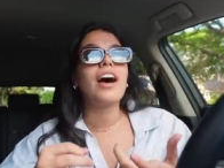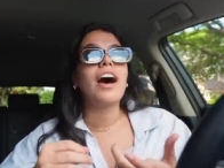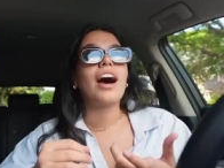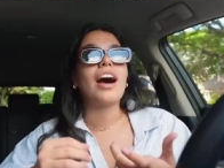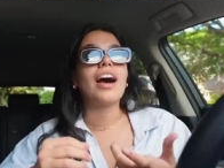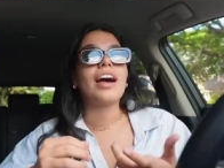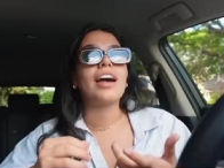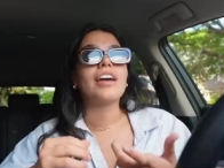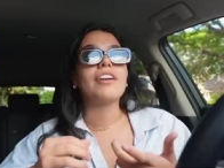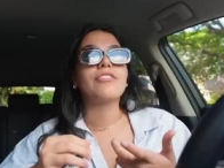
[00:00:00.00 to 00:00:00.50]

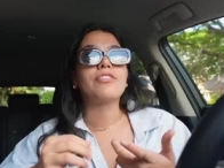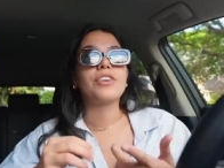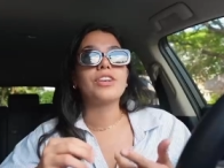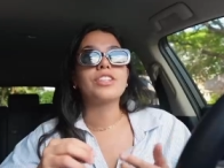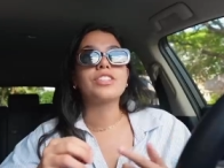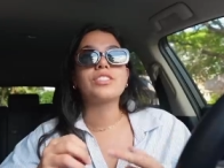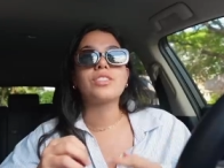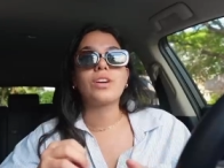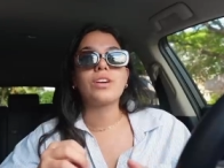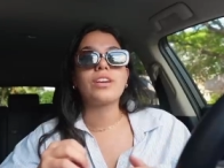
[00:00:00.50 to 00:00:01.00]
I
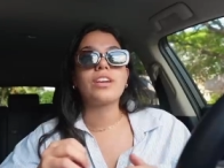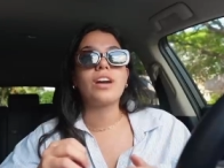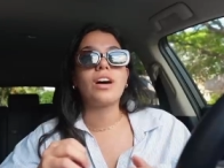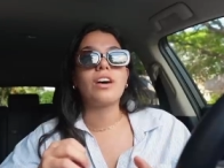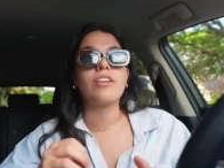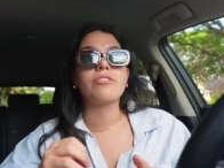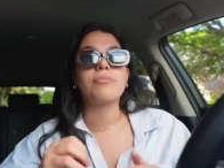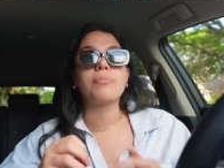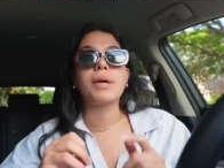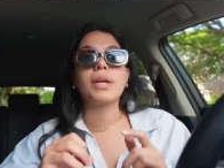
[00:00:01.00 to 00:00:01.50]
first started
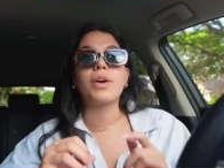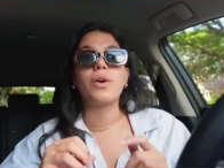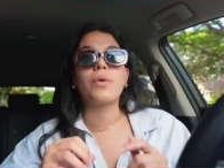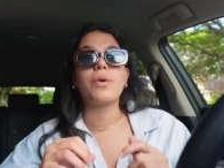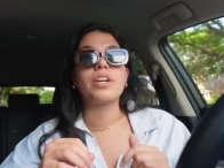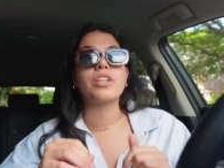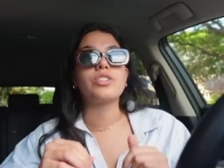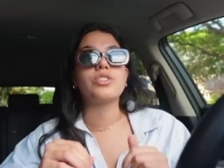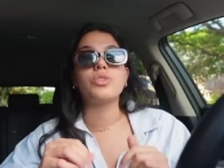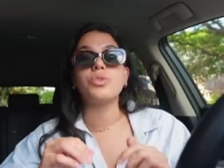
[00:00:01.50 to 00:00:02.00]
off by
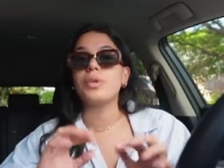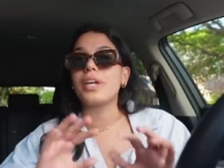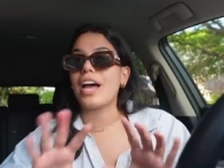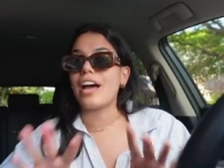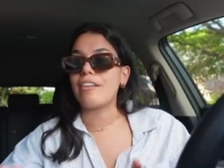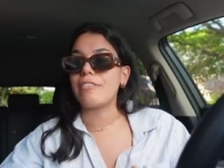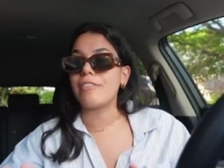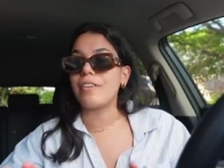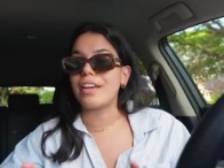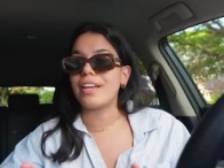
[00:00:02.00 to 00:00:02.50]
going to
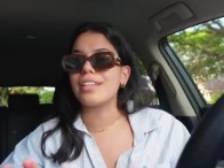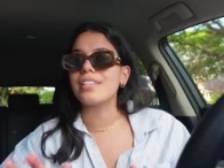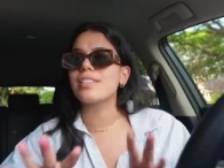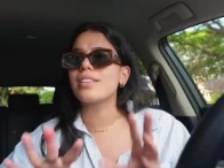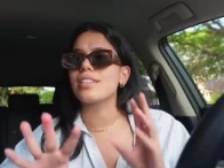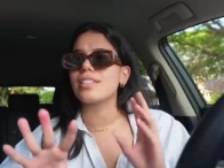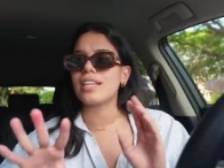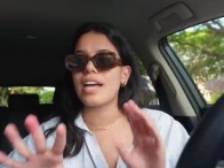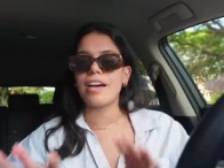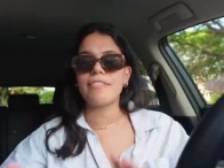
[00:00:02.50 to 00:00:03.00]
cafes
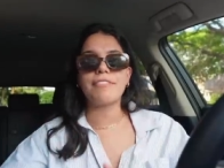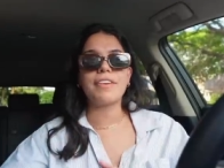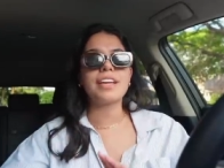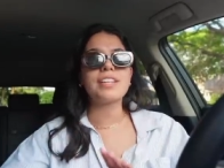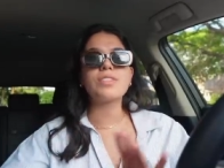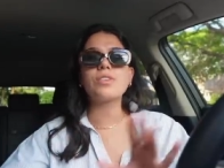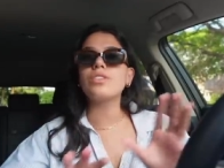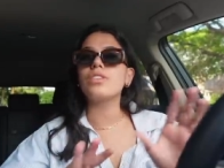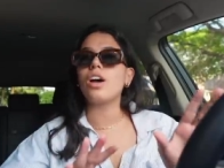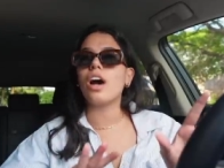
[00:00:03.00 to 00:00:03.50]
because
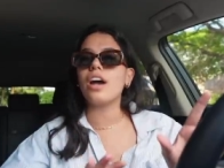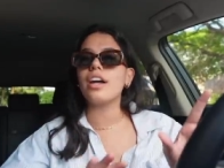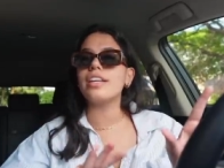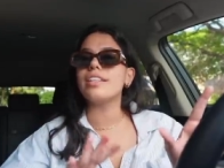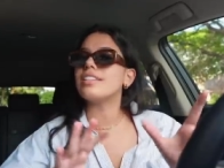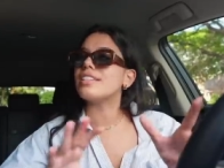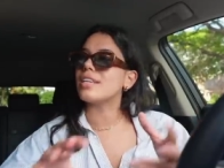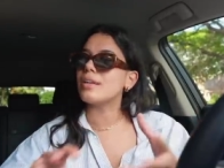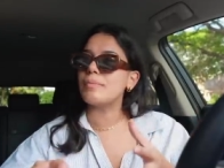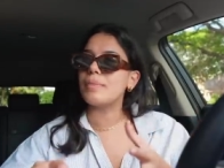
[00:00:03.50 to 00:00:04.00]
cafes are not
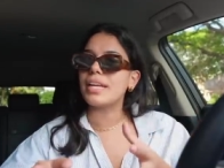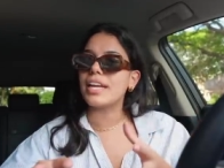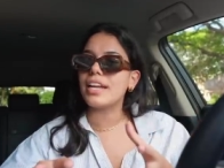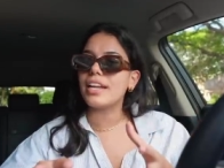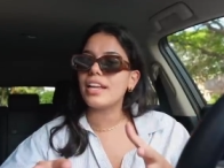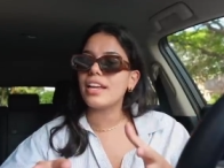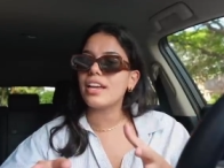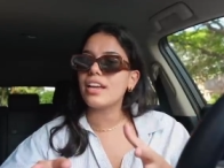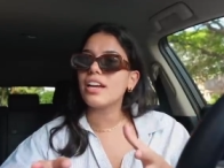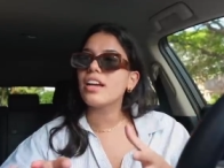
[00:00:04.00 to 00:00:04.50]

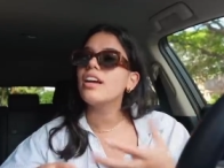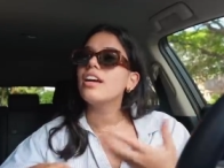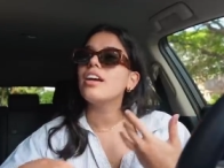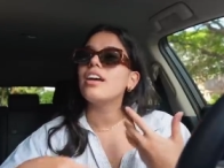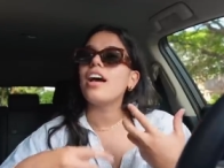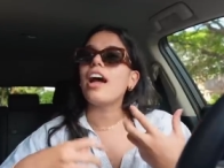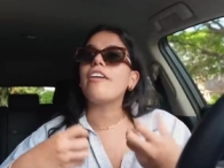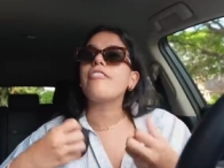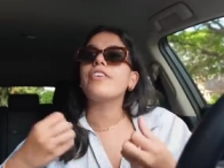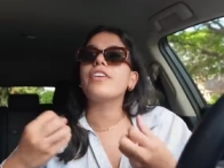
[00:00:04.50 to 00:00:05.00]
intimidating.
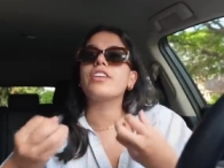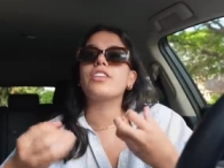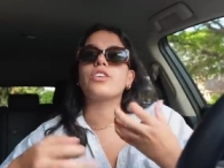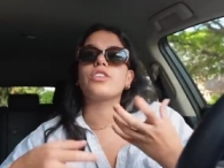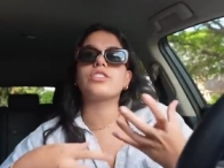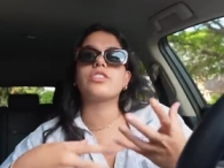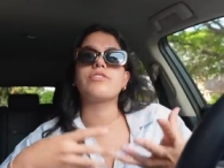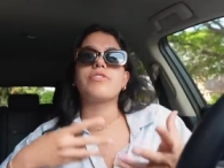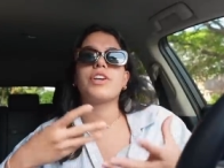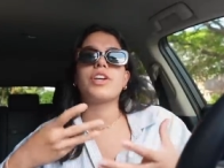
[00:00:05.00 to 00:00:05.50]
I feel like
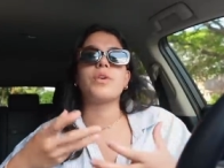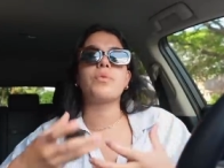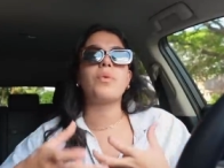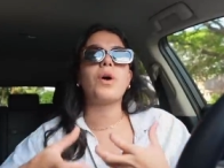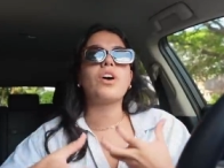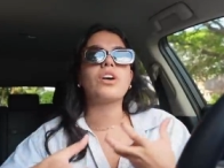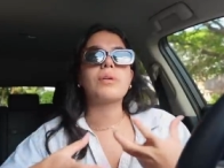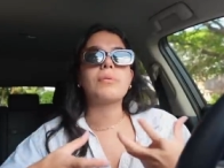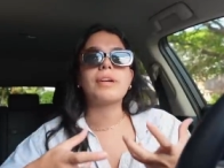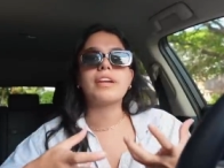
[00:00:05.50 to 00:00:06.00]
there's a very
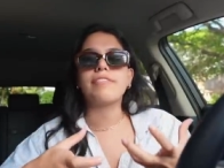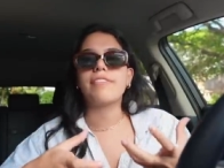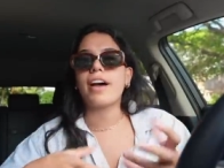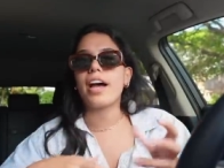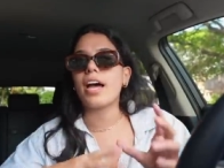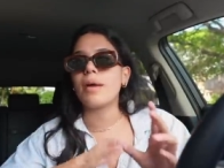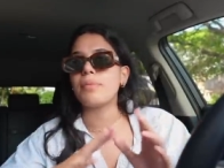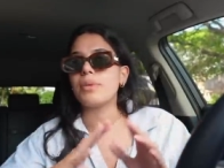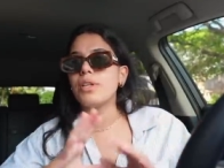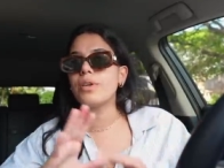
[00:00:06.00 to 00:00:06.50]
welcoming
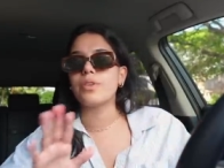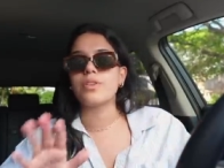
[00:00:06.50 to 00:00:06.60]
vibe. You know,